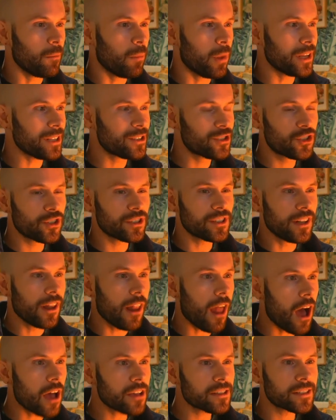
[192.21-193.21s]
but it's just
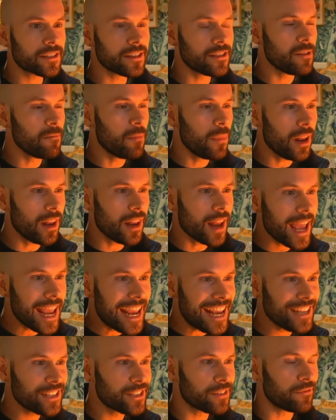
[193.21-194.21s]
lost in the
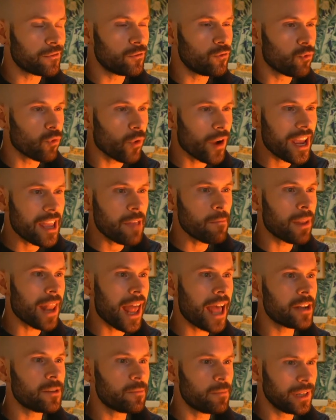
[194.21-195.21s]
malaise of grey,
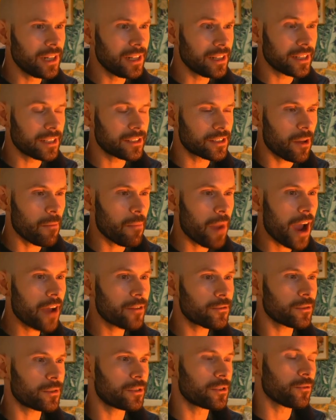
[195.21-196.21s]
bland buildings on
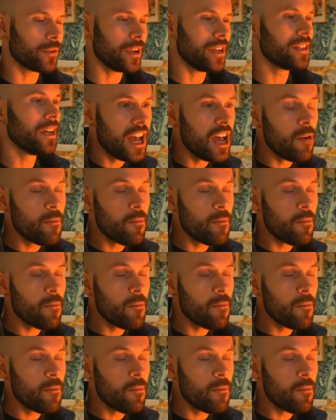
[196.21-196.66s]
Patrick Street.